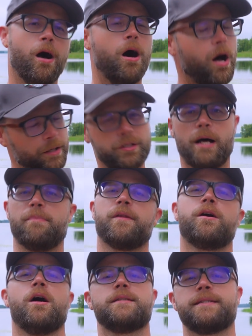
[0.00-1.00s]
on top of
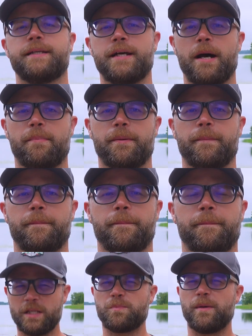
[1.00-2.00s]
the cost of the cup.
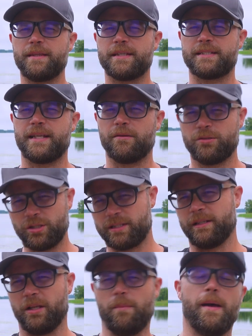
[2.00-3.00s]
So let's break this down just
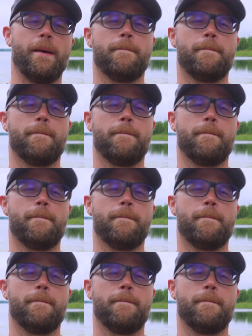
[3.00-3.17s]
a little bit.